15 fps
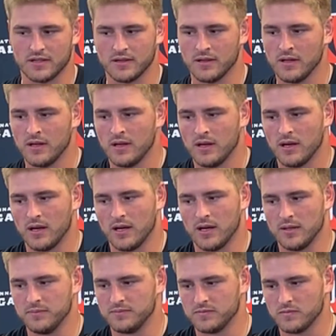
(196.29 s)

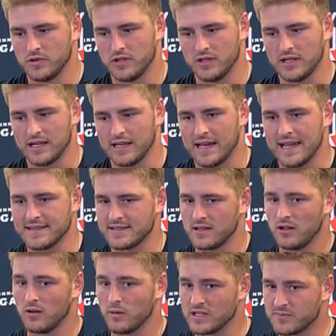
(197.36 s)
And when you got guys that
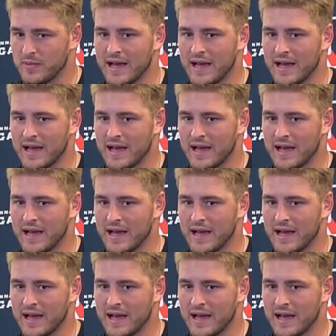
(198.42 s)
always